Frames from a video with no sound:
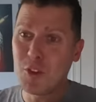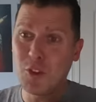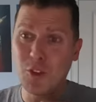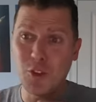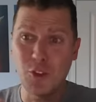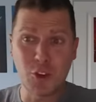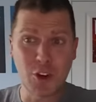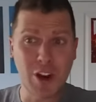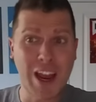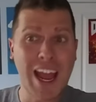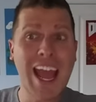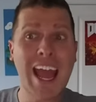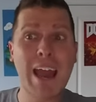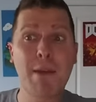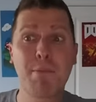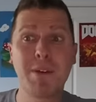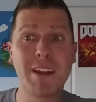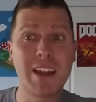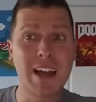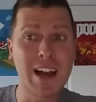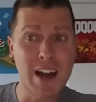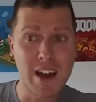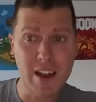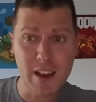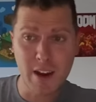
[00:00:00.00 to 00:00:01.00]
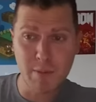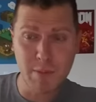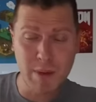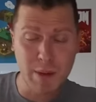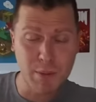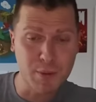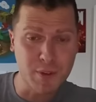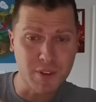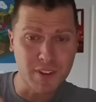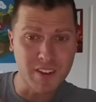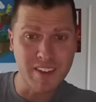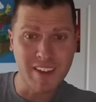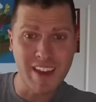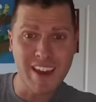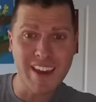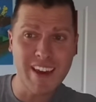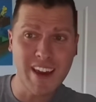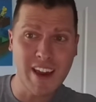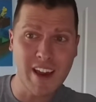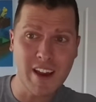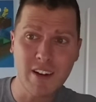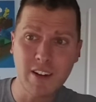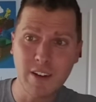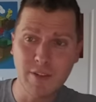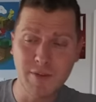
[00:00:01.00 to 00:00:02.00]
you're happy to hire people to take
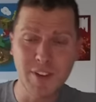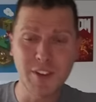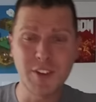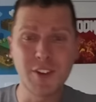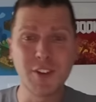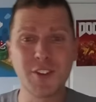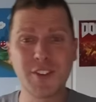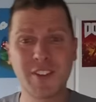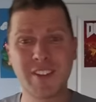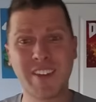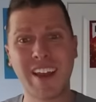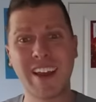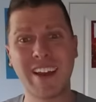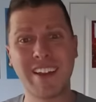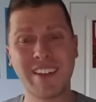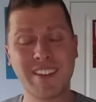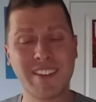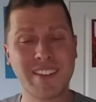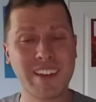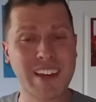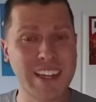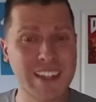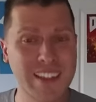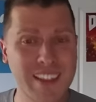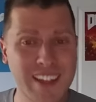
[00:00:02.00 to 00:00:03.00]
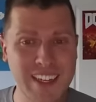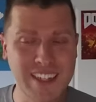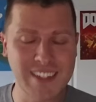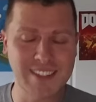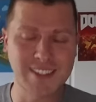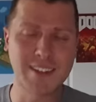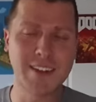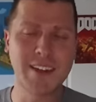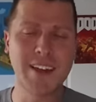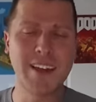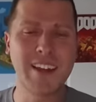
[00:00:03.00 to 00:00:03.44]
care of and you'll stay on the sidelines and,